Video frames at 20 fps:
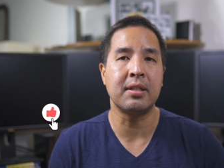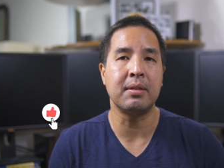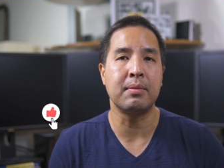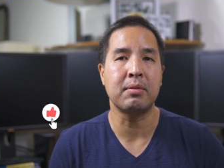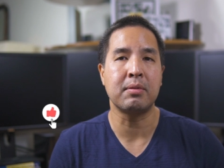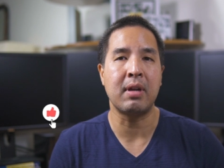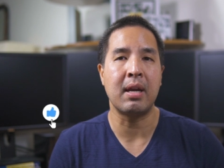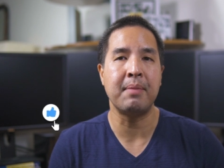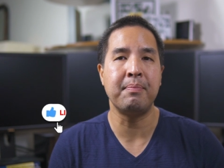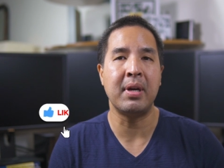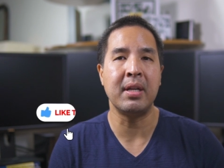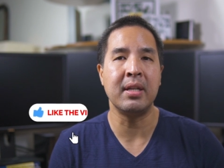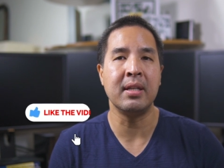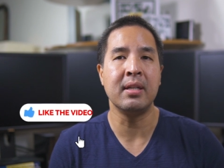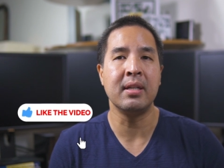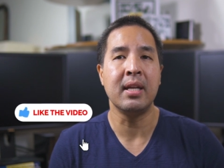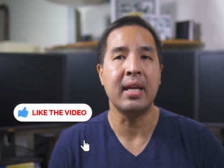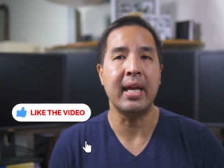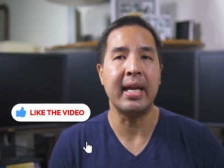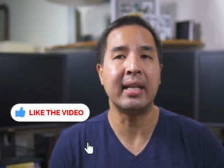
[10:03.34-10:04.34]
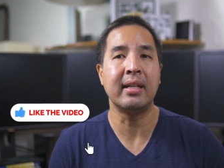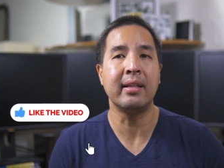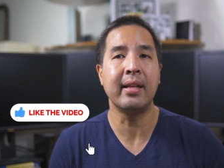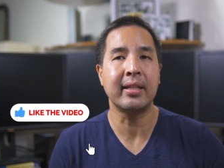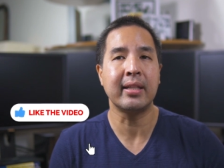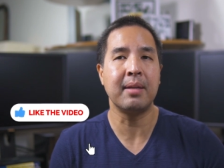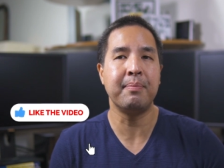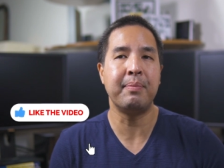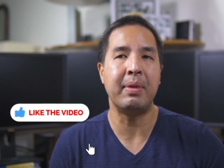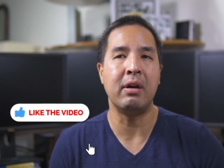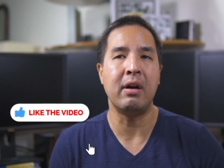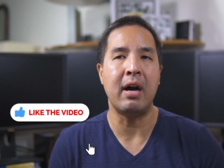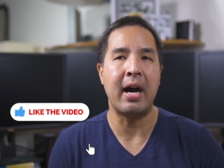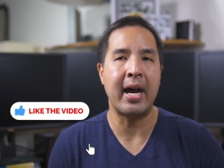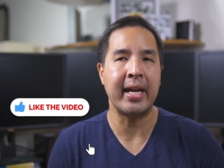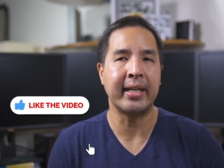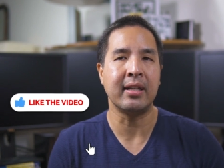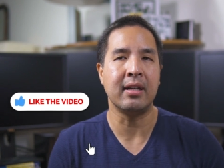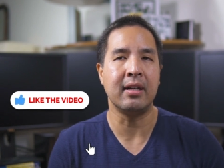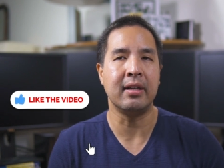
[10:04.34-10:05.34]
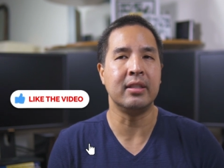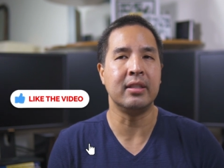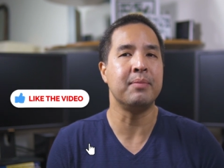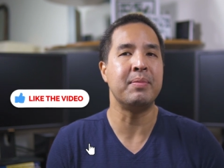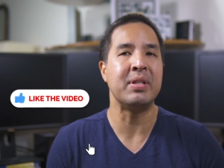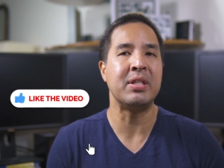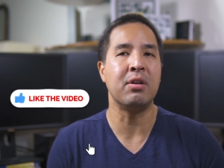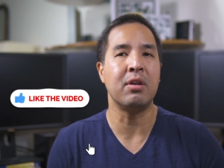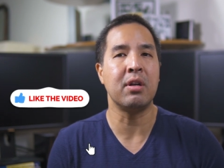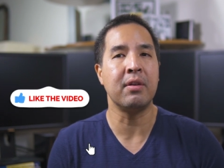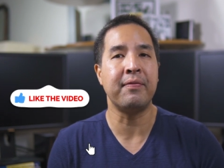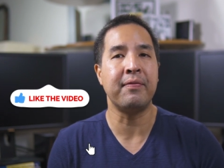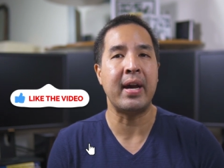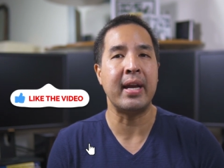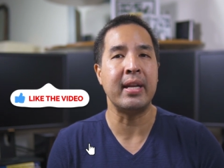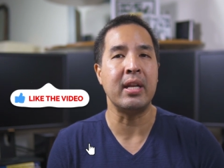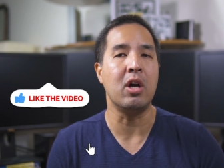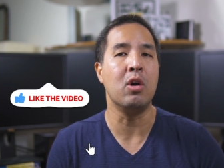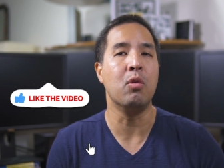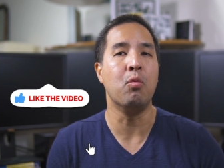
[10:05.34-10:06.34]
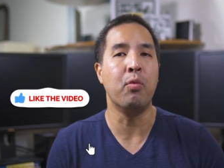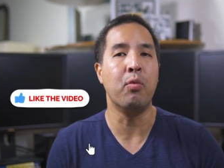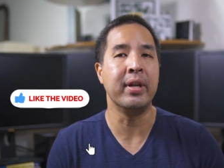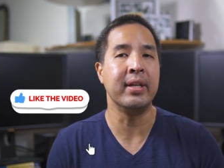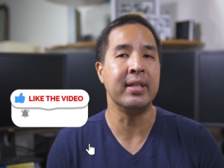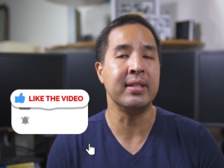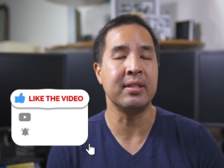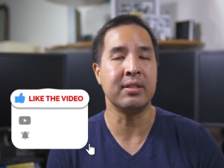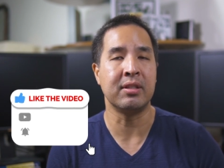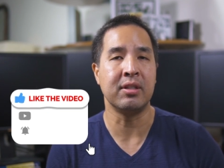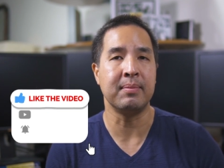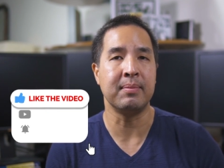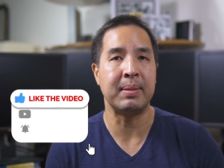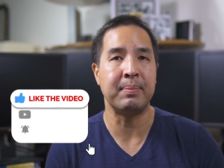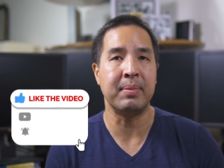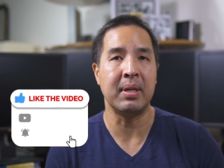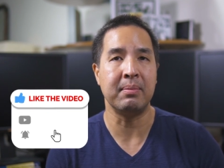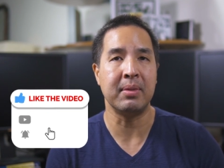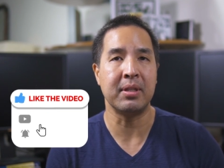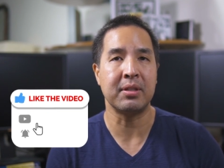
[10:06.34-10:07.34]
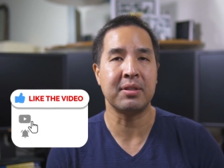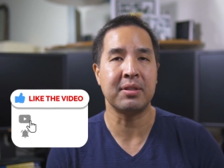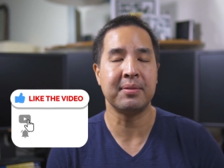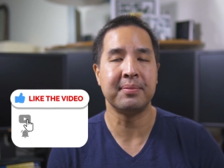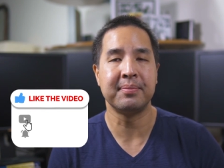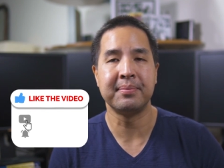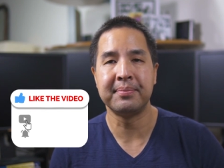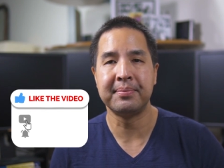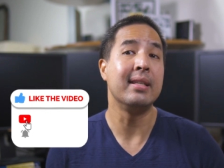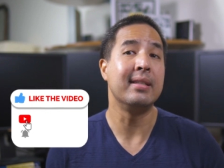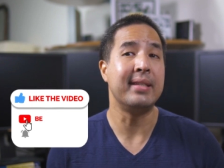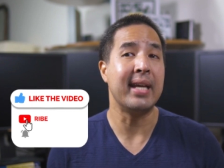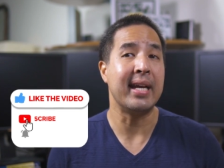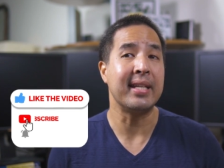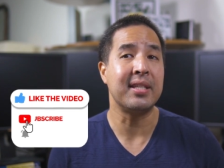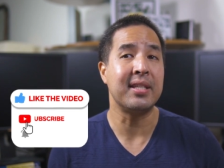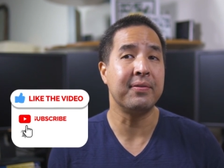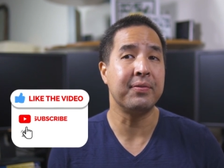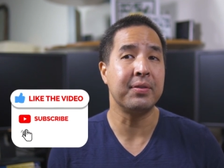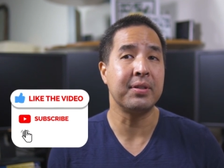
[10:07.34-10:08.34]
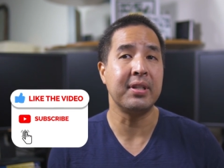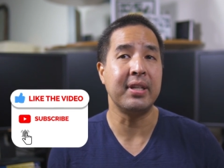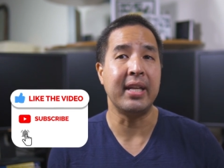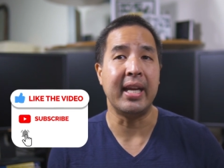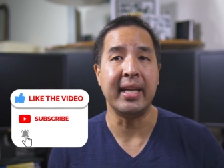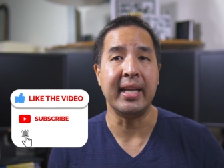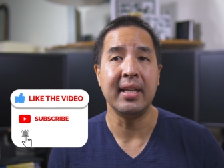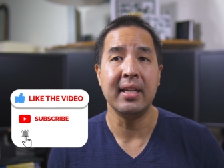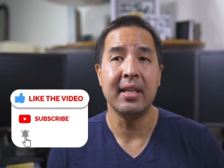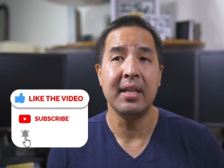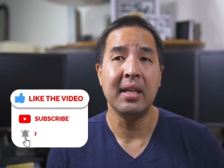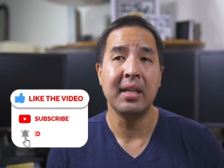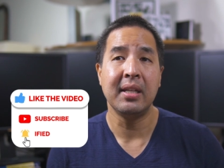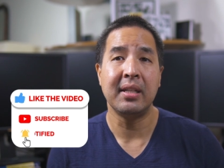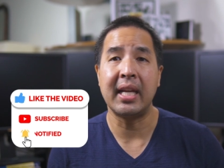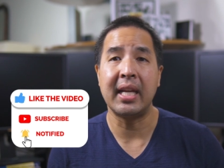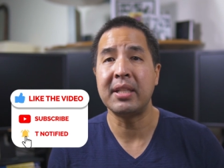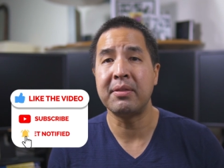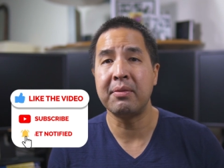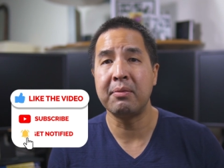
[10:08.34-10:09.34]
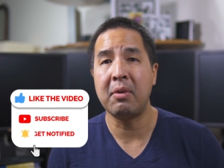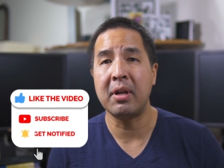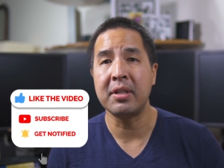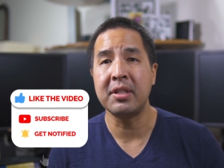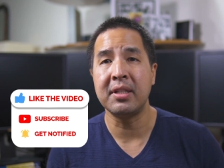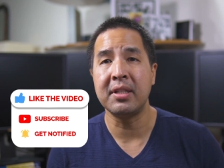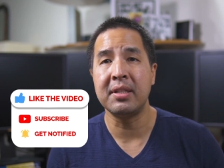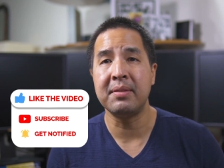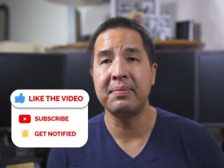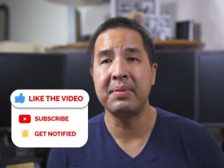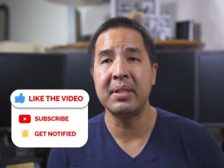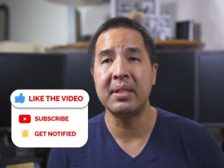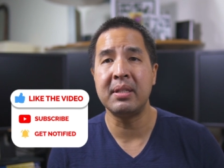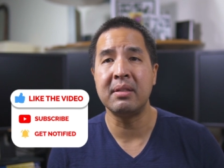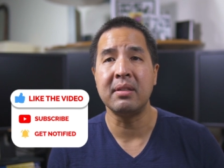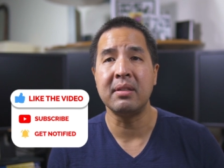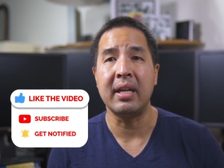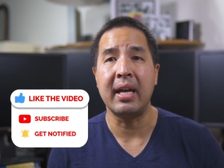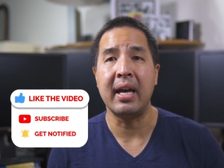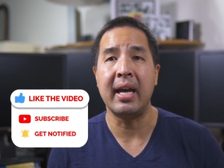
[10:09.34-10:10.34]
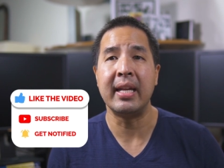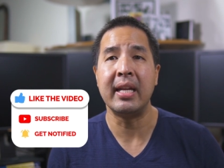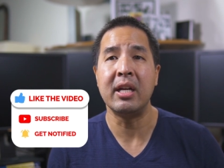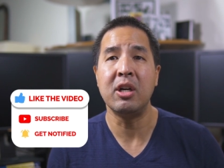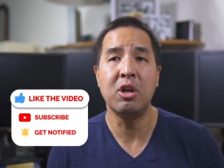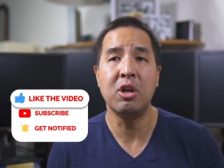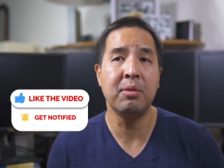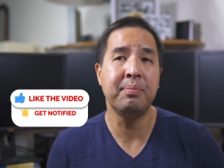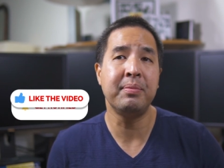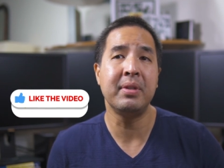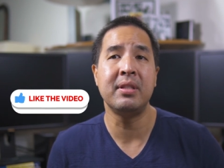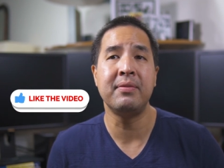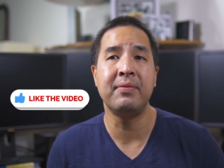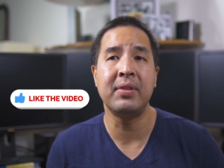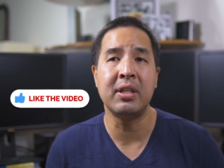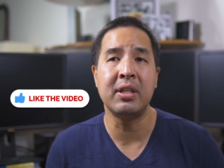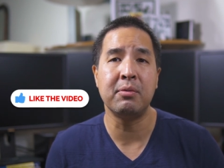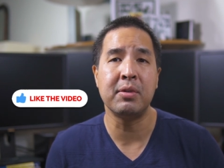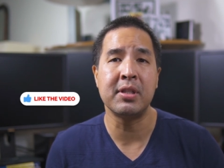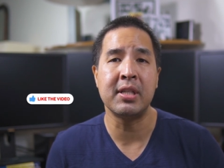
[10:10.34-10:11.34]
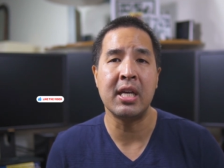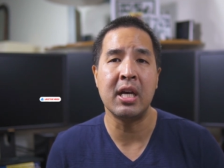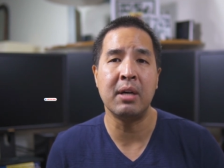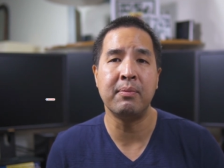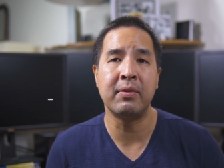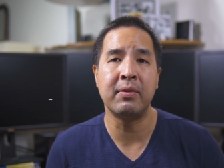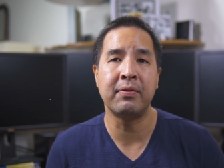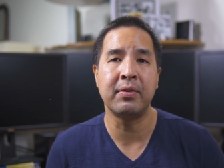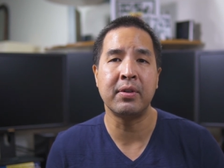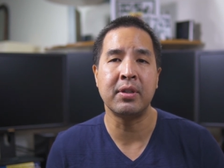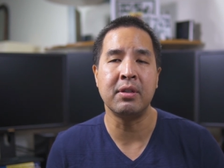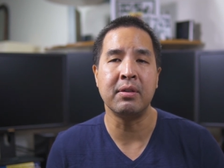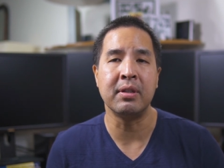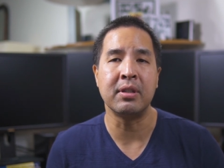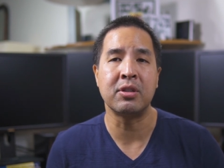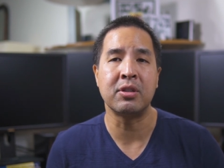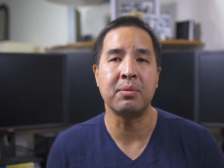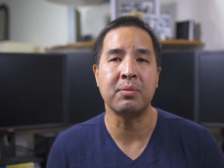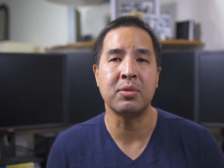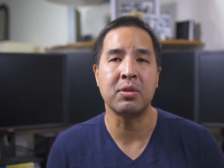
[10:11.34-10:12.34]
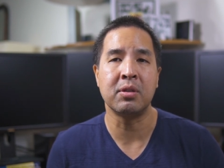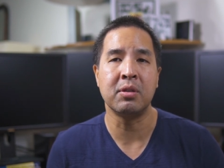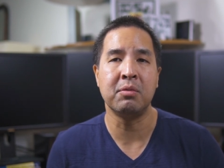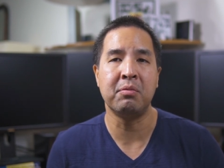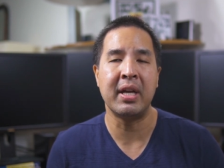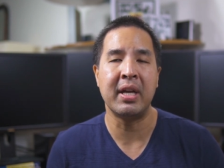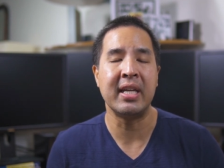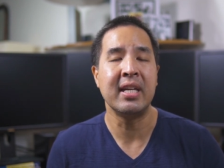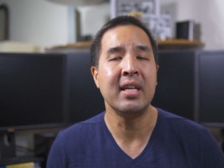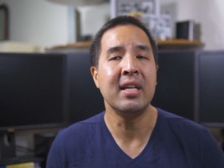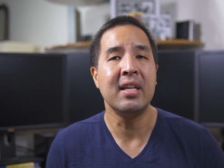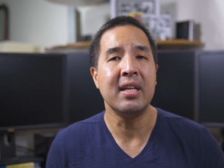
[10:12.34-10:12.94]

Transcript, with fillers: subscribe button and click the bell icon to be notified of when this is going to be published. That's it for today. Thanks for watching this video. I hope this video was helpful for you in some sort of way.